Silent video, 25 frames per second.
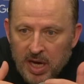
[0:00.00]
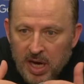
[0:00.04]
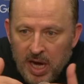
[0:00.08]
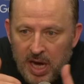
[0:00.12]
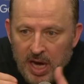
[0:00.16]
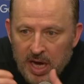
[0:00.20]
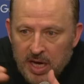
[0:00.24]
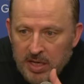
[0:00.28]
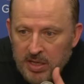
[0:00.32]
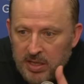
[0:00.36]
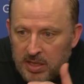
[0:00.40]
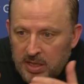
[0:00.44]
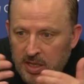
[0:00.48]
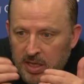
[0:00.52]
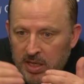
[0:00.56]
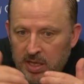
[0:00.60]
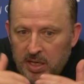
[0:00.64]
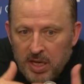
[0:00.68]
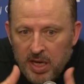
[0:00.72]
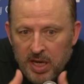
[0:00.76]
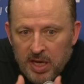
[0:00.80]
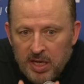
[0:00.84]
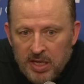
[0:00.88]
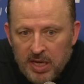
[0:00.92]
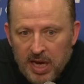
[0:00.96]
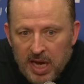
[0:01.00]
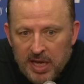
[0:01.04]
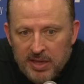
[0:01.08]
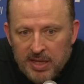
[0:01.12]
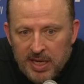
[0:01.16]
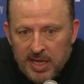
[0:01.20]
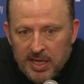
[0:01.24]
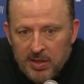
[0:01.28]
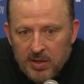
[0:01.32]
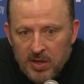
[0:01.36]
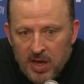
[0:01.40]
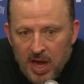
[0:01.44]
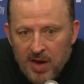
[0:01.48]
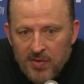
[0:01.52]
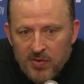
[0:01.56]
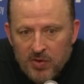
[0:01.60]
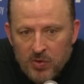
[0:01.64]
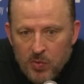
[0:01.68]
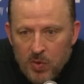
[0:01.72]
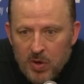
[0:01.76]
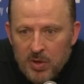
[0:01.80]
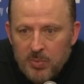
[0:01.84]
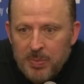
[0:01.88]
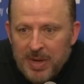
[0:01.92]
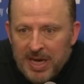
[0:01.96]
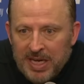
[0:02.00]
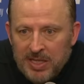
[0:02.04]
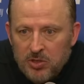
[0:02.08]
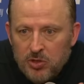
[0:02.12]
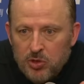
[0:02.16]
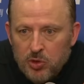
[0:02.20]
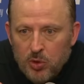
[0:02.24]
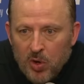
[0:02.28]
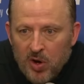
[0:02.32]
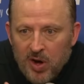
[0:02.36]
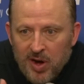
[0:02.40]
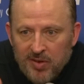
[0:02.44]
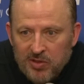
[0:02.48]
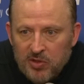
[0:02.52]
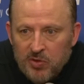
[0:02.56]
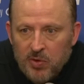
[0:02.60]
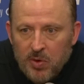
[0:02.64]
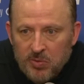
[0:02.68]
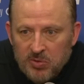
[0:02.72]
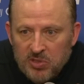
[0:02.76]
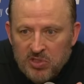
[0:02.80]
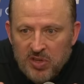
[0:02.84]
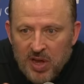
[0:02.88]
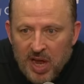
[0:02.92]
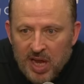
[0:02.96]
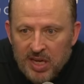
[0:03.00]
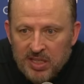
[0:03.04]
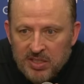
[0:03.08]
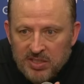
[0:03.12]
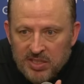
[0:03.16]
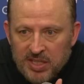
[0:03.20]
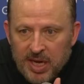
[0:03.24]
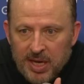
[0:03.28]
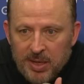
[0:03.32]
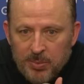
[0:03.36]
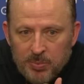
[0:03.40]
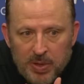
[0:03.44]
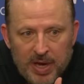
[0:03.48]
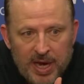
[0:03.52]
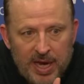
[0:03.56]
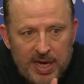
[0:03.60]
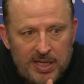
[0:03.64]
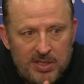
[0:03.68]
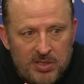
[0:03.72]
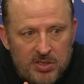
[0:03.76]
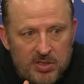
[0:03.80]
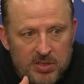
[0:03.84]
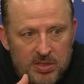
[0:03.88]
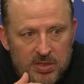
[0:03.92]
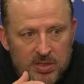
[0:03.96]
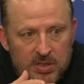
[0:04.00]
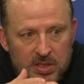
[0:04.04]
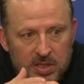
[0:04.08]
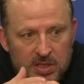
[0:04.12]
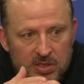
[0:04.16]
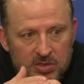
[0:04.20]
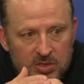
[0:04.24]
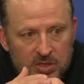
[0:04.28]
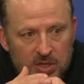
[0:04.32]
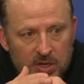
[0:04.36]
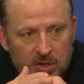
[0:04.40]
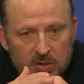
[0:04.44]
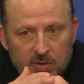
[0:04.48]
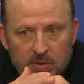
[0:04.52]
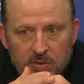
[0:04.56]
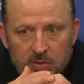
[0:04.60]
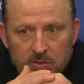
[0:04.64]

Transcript: And I think everyone made sure everyone was on the same page. And so...